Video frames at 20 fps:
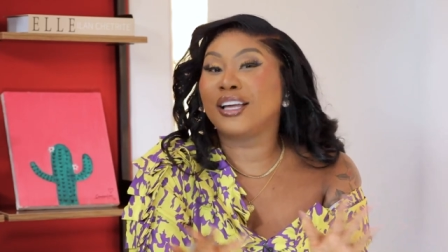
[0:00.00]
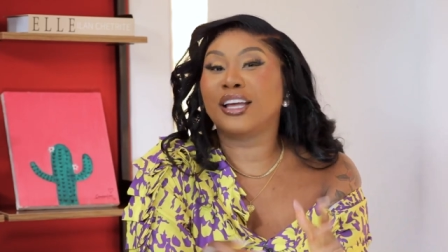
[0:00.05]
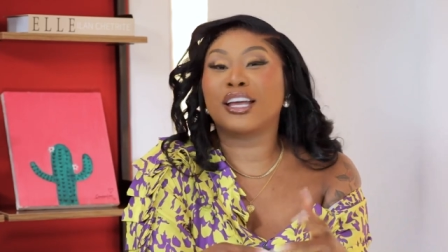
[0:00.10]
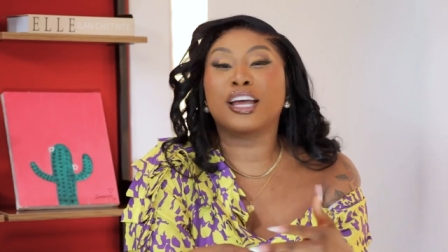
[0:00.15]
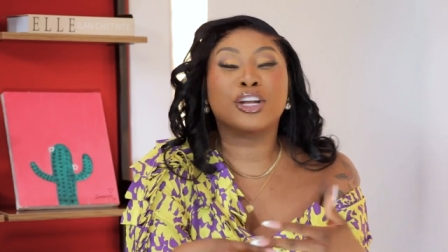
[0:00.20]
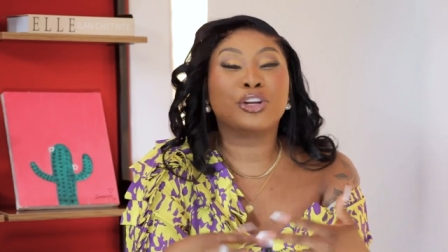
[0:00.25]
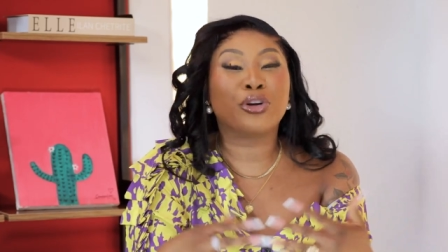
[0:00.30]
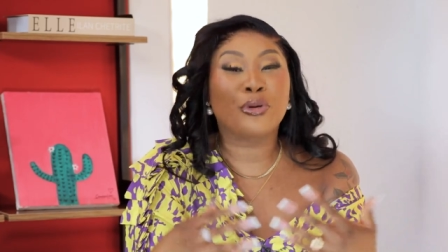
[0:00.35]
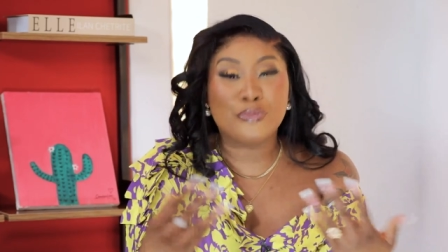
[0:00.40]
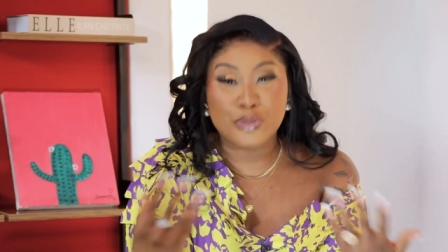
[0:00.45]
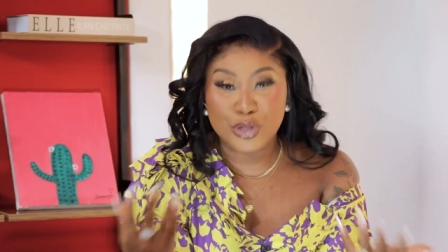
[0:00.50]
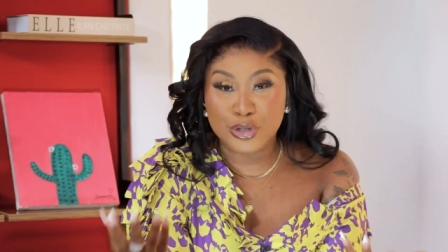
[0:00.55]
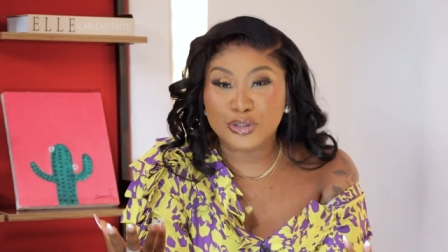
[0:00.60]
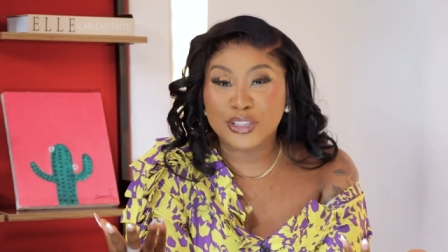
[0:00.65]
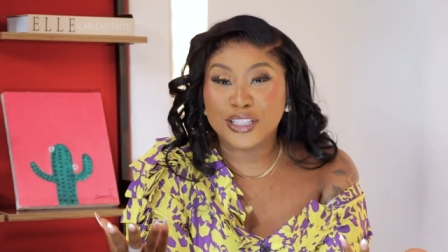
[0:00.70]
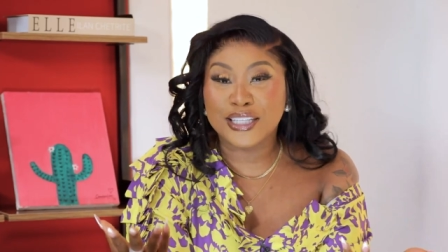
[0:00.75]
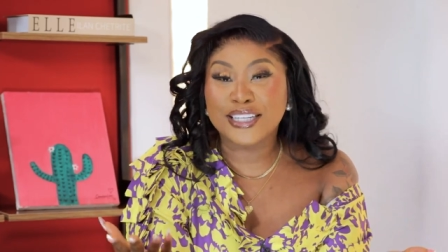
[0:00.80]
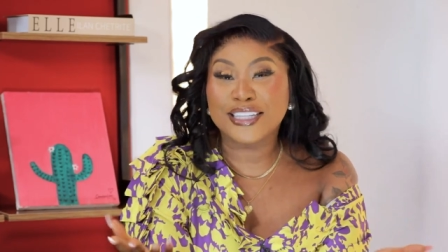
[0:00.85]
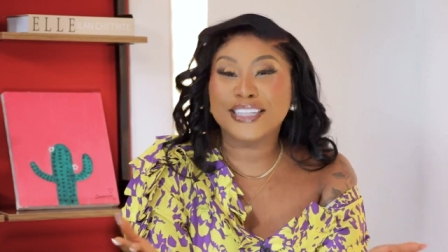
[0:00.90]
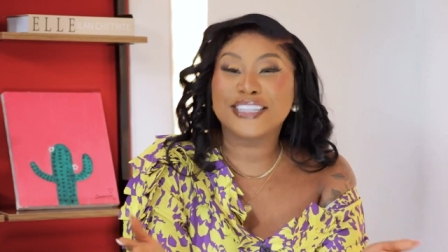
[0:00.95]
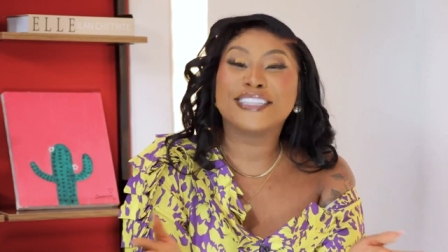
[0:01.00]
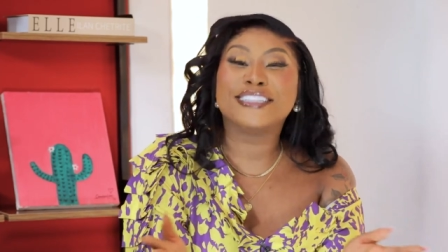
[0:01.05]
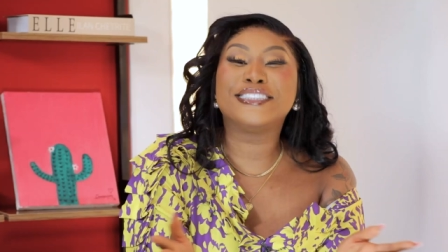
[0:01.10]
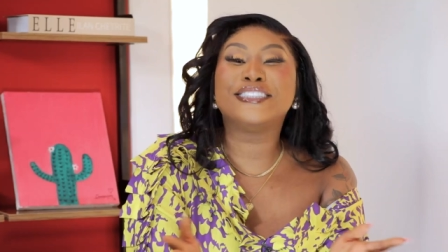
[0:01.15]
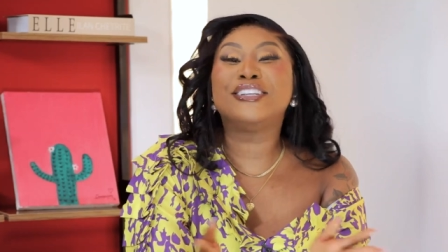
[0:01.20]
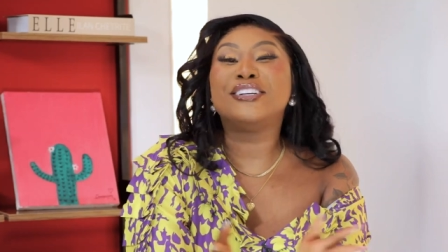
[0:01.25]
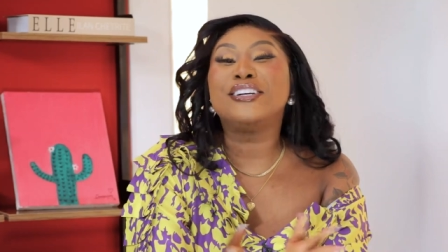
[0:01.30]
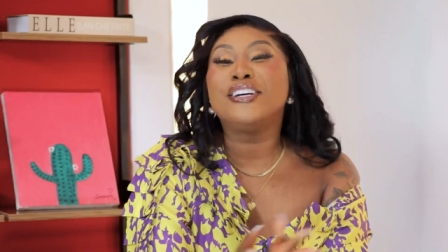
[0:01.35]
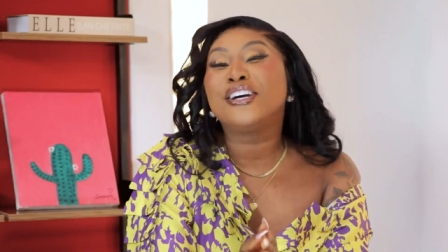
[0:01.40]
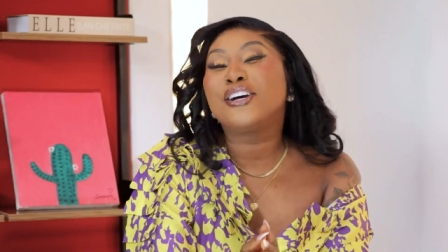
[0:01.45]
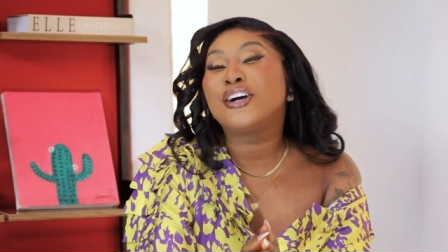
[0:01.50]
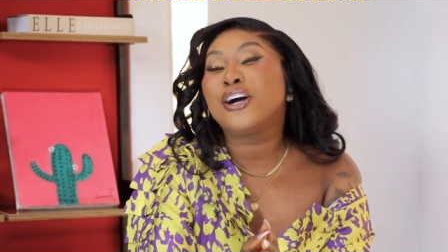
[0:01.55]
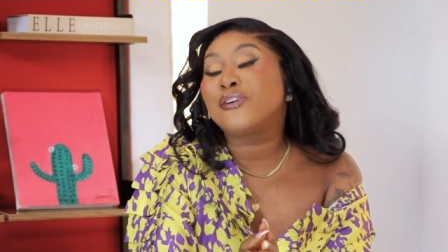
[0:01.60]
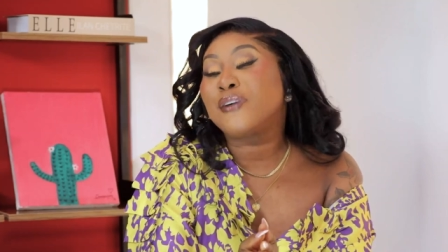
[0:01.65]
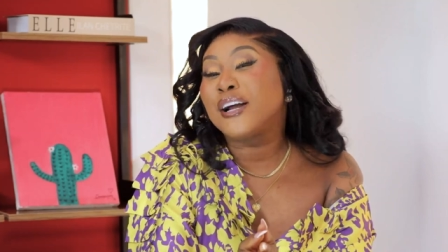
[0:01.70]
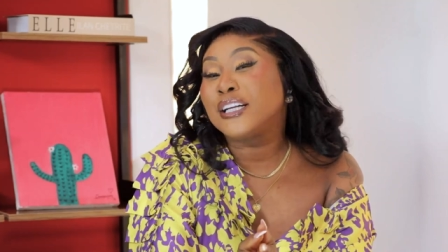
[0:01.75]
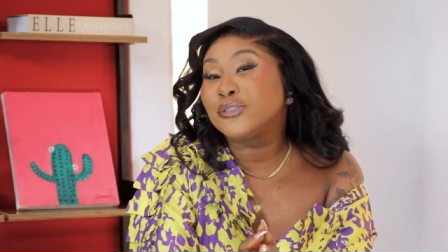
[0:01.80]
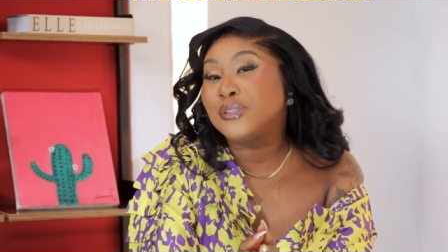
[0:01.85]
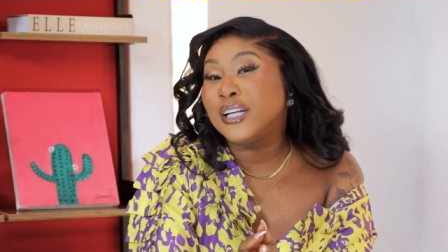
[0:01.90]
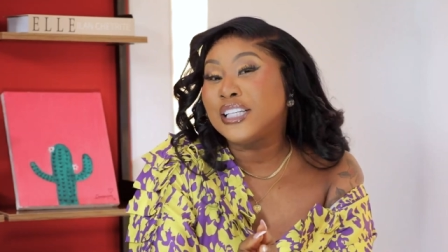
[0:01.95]
in her music.
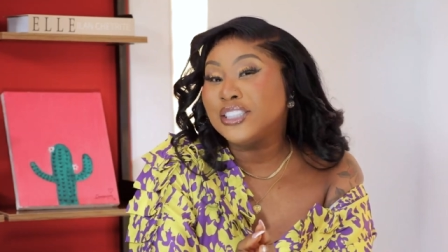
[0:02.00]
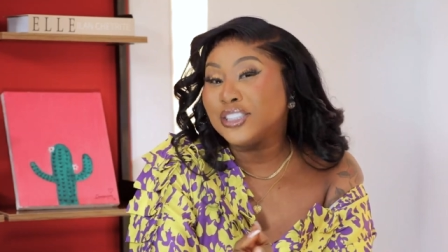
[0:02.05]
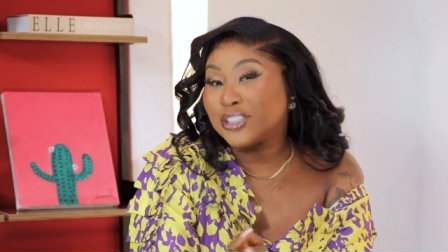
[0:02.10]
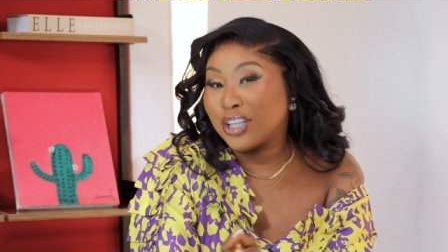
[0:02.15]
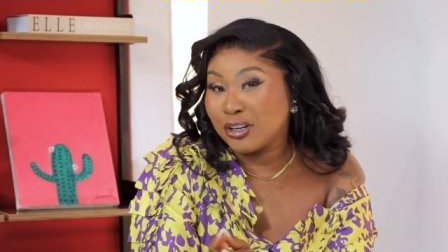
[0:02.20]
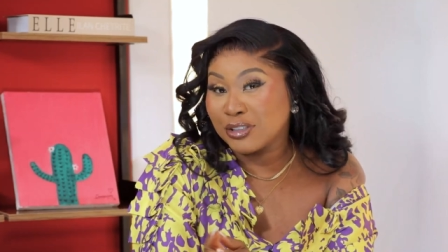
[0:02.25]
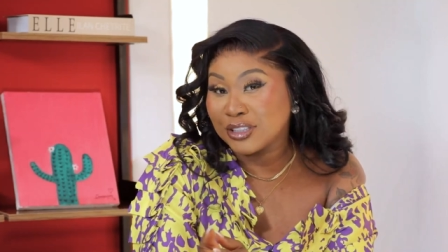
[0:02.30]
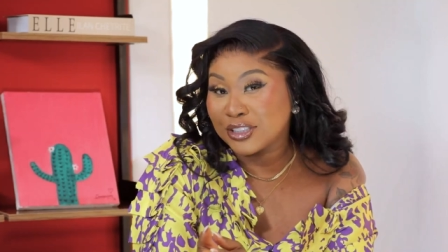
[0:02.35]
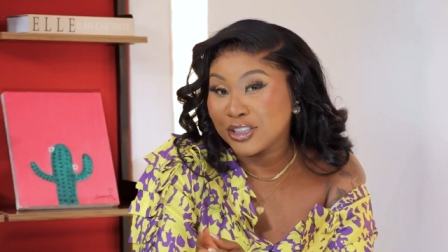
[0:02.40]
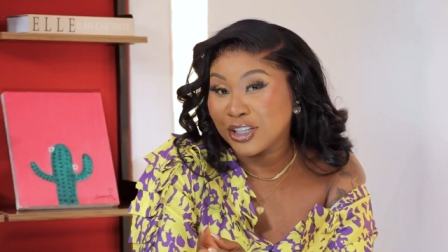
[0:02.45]
Congratulations, Ayra